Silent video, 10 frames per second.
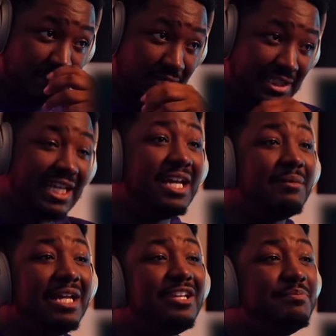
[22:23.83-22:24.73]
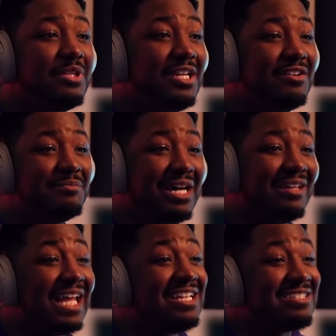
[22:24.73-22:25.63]
Damn, now you playing with my
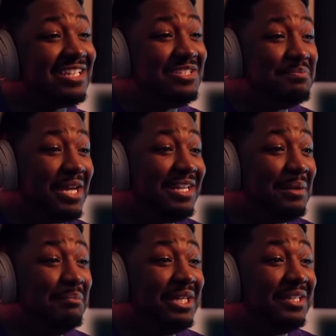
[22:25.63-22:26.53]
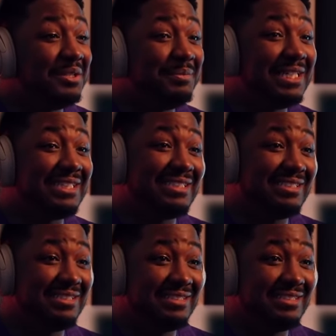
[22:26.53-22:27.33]
lights like you paid a bill, bitch?